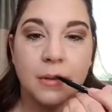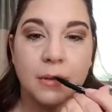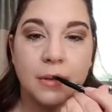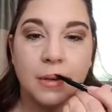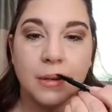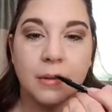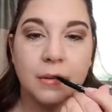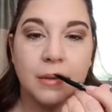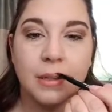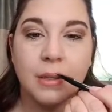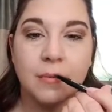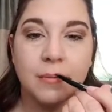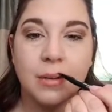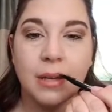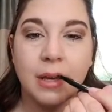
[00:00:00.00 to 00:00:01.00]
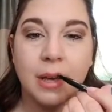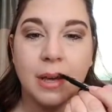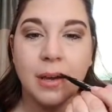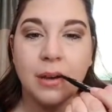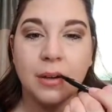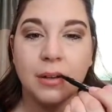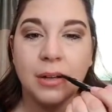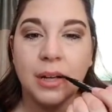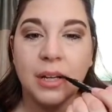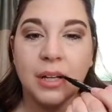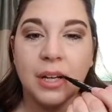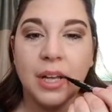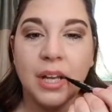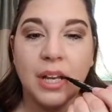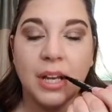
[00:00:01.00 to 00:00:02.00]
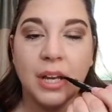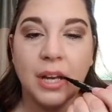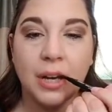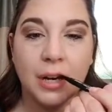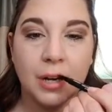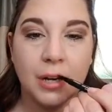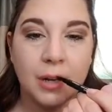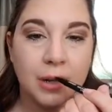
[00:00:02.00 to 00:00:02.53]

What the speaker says: Don't leave me yet. We're not done here.